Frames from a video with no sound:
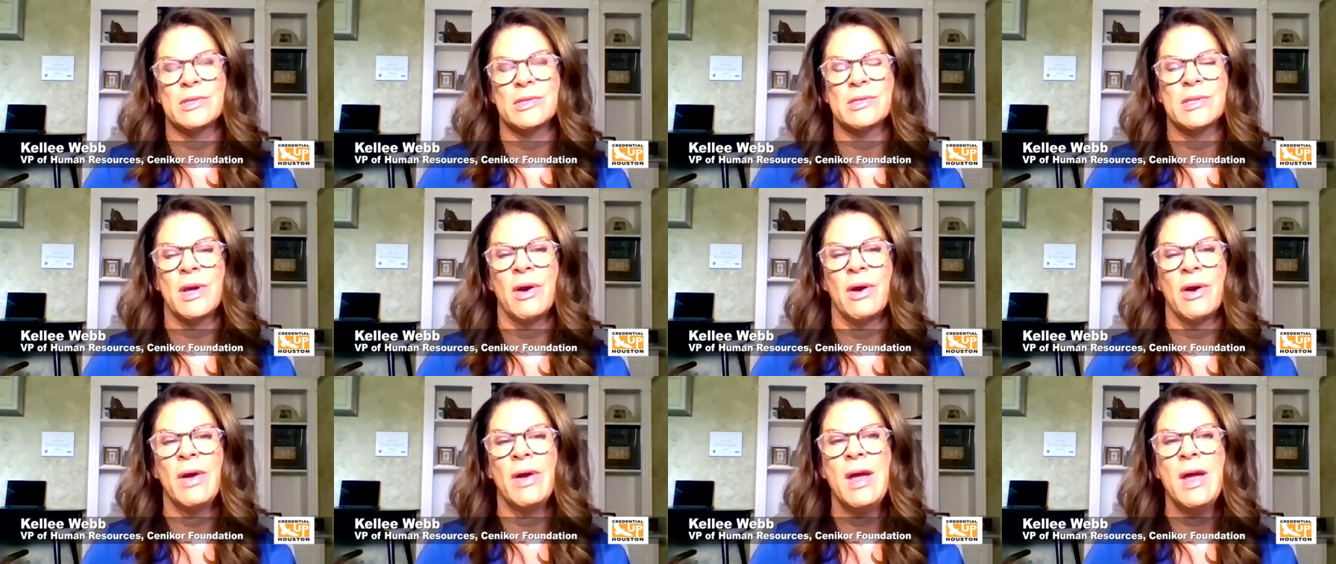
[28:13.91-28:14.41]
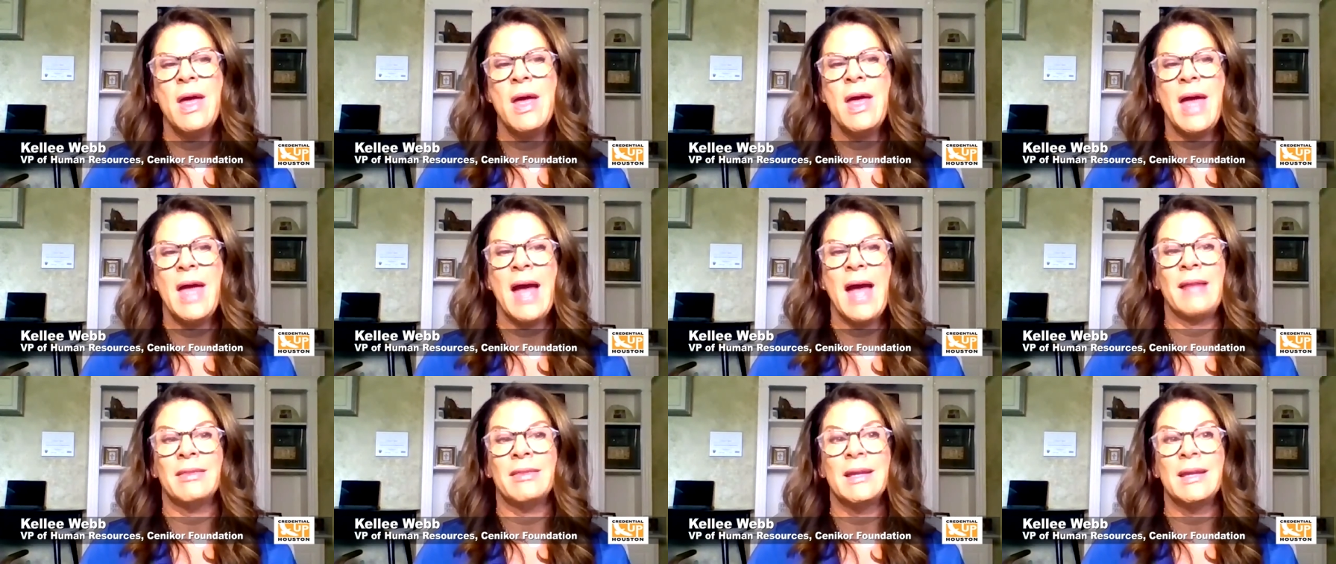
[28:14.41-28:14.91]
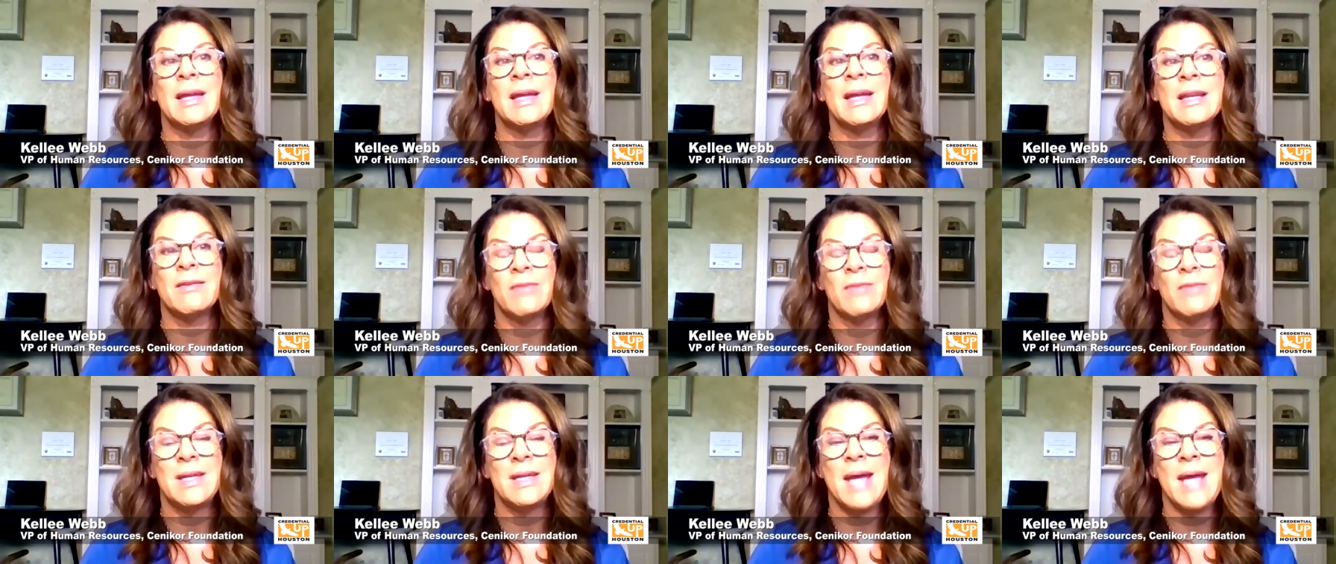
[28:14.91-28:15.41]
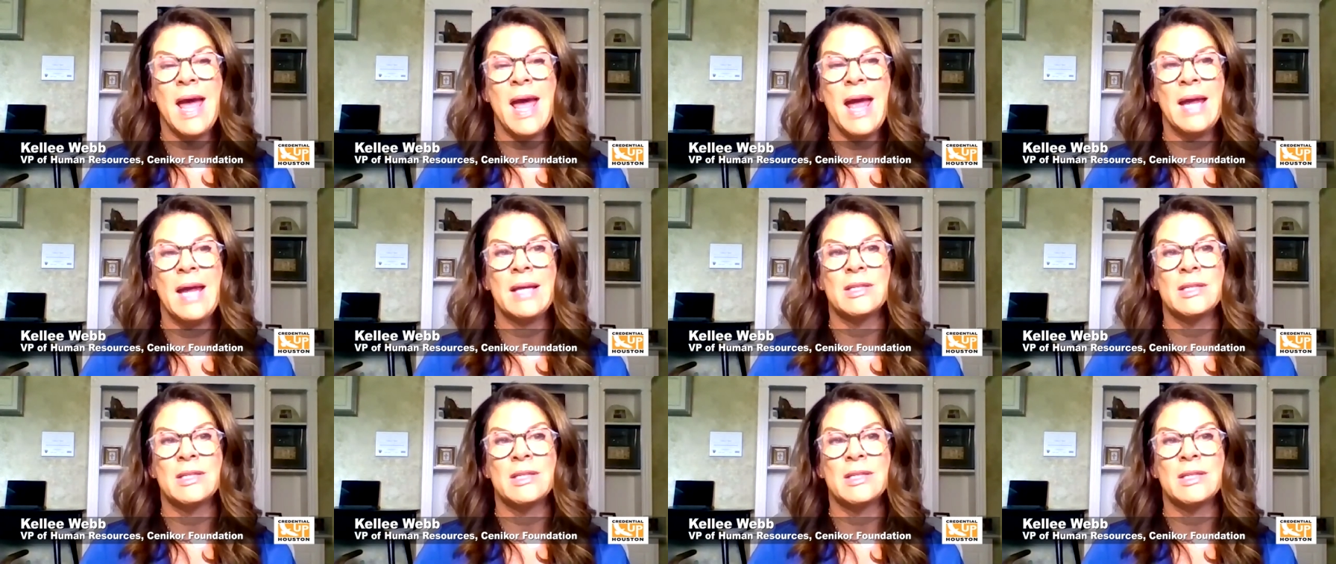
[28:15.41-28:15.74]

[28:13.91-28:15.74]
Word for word: So at the end of the day,